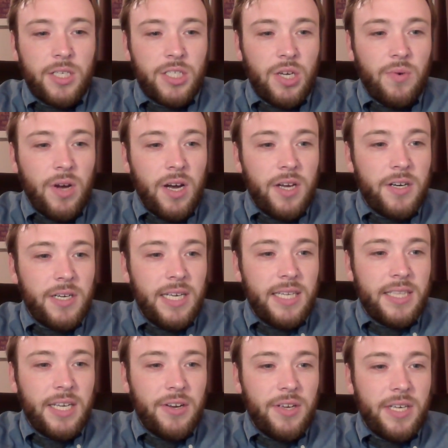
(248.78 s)
So
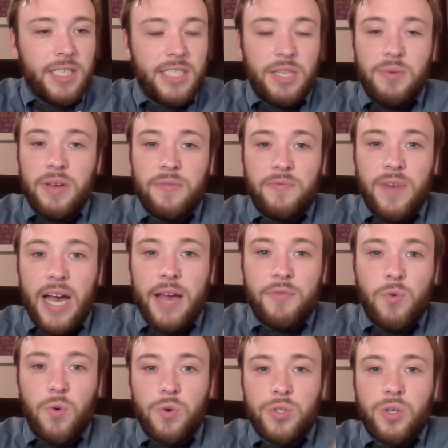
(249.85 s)
underneath there, you can see we have
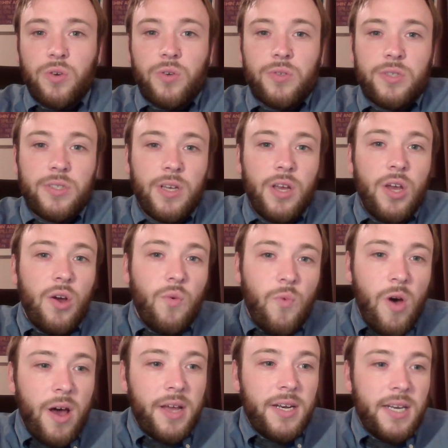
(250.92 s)
5 course goals.
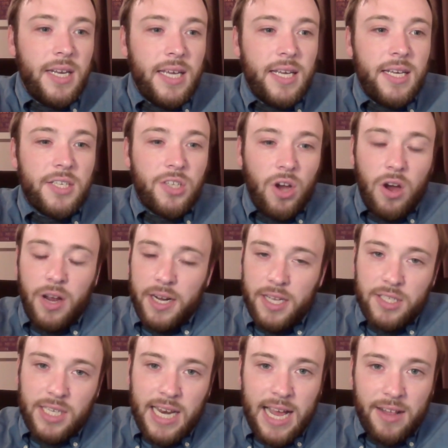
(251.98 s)
One is
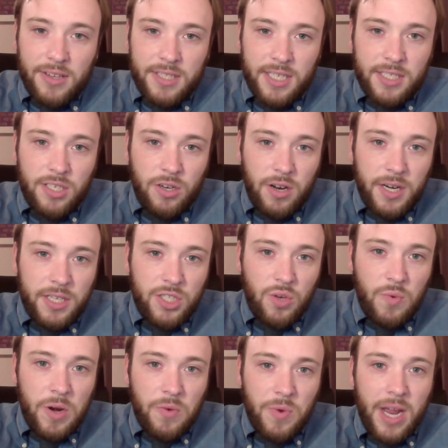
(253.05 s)
audience analysis and
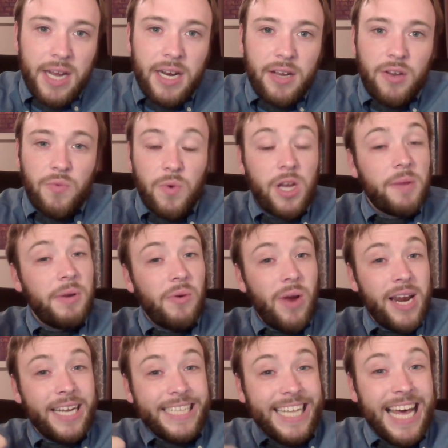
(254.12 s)
audience-aware writing. We're going to be
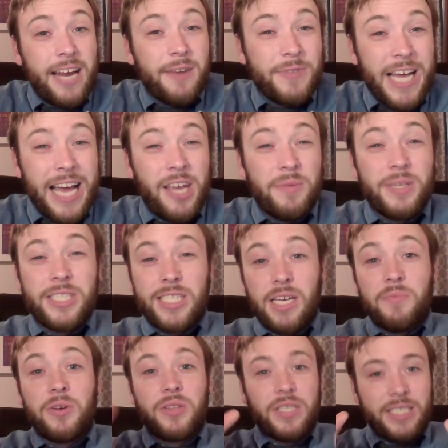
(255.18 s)
writing a lot of documents.
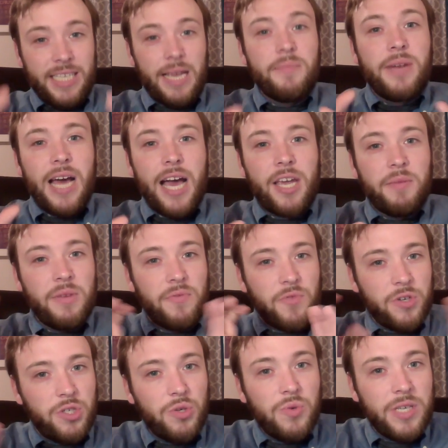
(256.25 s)
Some are the same document
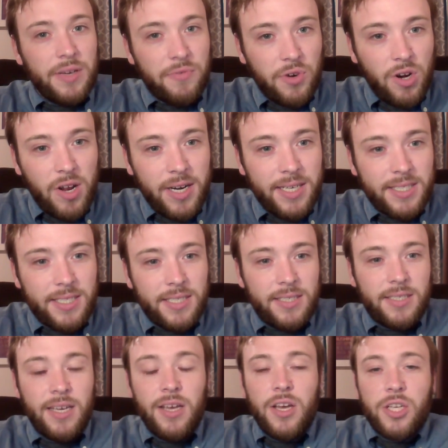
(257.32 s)
for 2 different
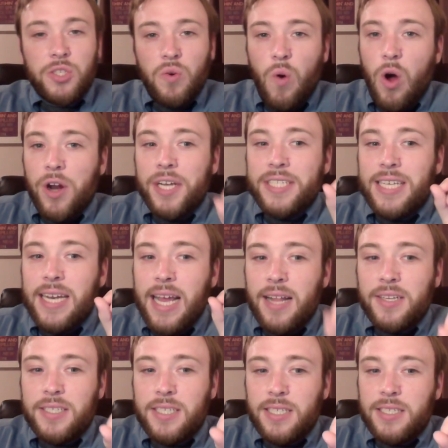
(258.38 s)
audiences. So audience
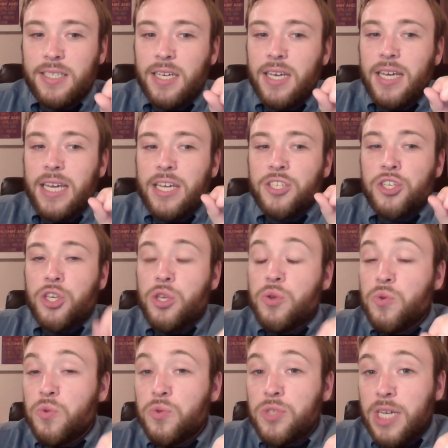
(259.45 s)
analysis is
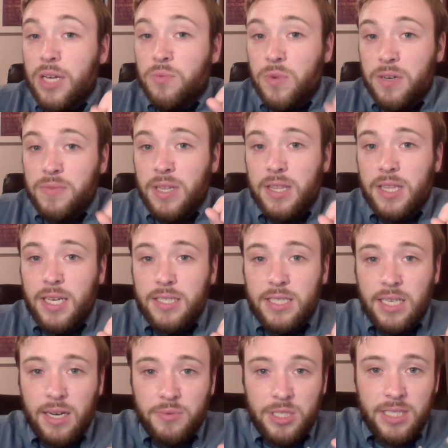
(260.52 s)
huge, and one of the things
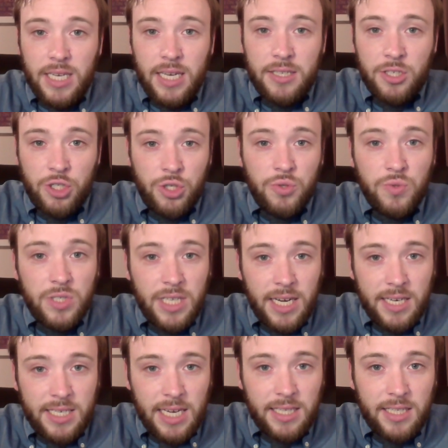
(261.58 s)
that I would say the students
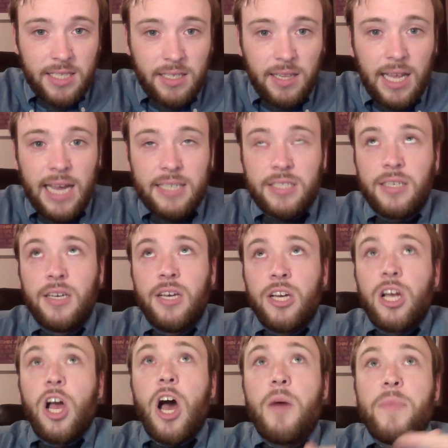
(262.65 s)
that take this class
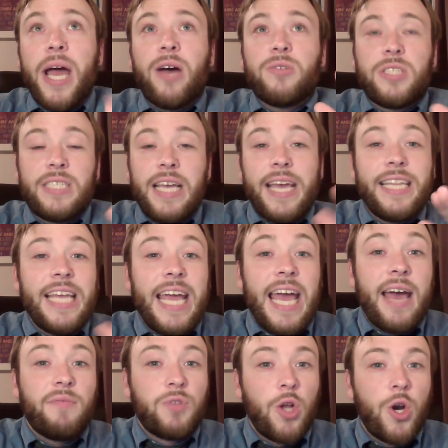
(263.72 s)
come out saying they
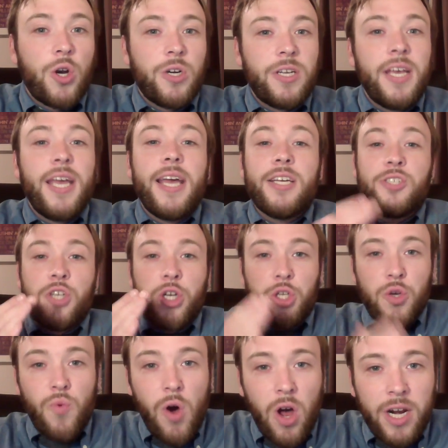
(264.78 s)
have learned is to
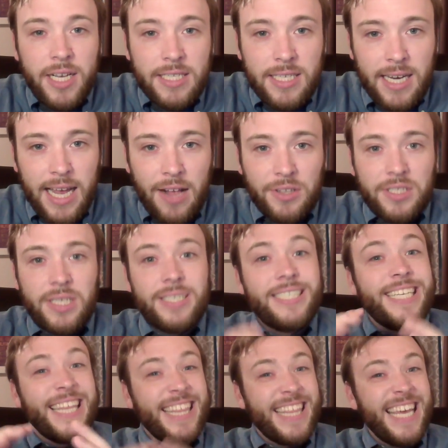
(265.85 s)
do audience analysis,
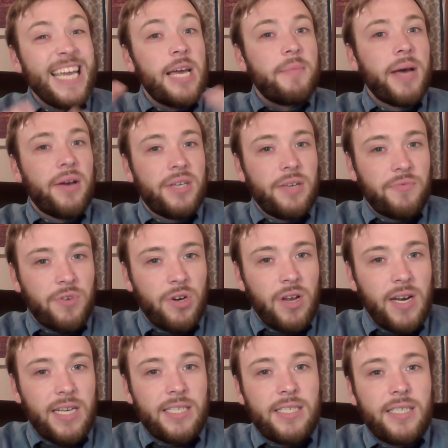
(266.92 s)
to think about different
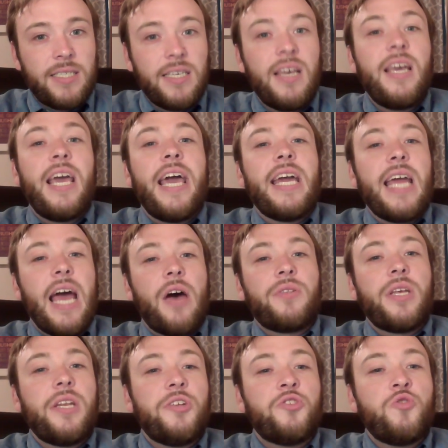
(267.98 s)
audiences and how
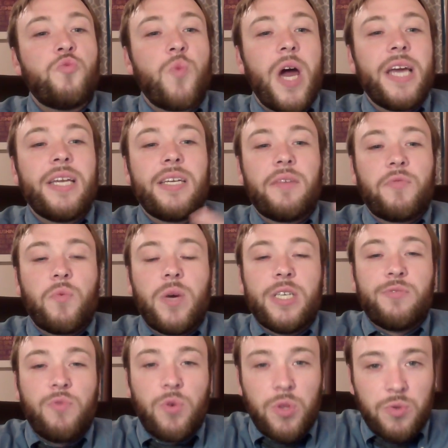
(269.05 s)
they need to write in different
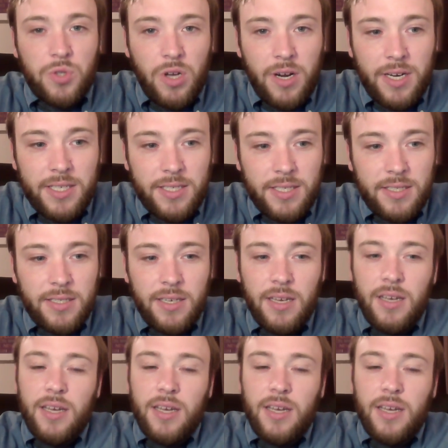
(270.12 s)
ways for those audiences.